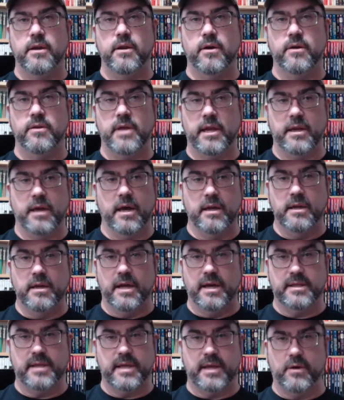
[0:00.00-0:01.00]
They
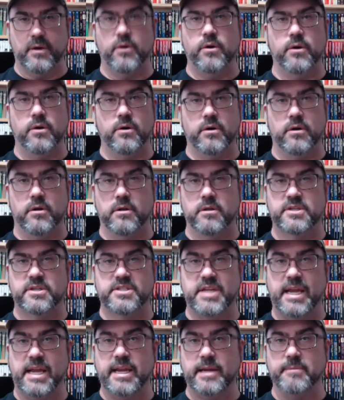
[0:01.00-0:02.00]
unlock that whole
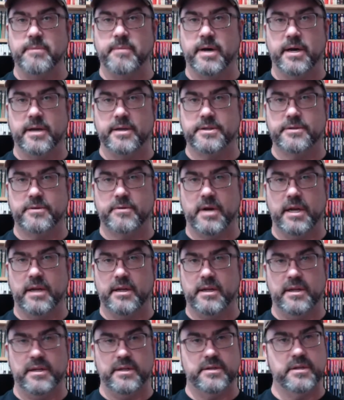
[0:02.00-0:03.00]
setting box, right?
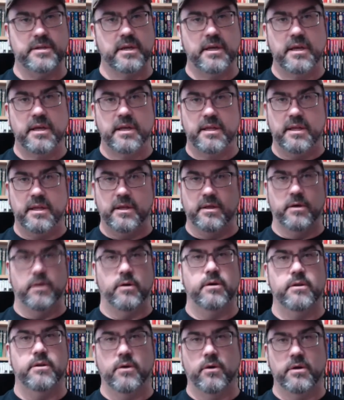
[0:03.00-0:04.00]
Is the
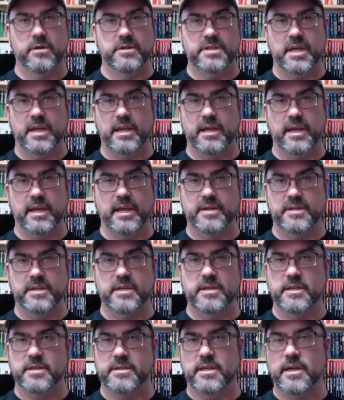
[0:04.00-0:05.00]
whole setting isn't
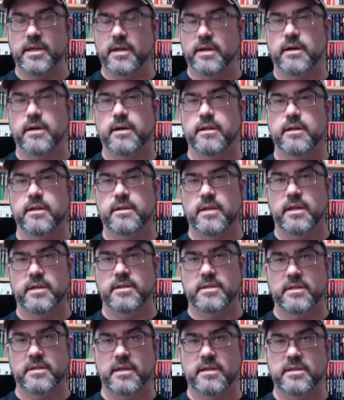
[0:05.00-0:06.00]
Disney at all.
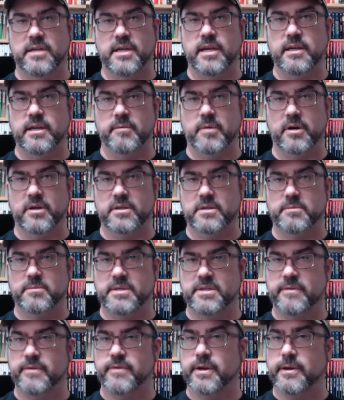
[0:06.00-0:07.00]
It's Kingdom Hearts
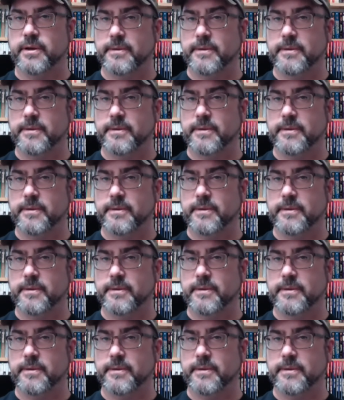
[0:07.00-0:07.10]
specific.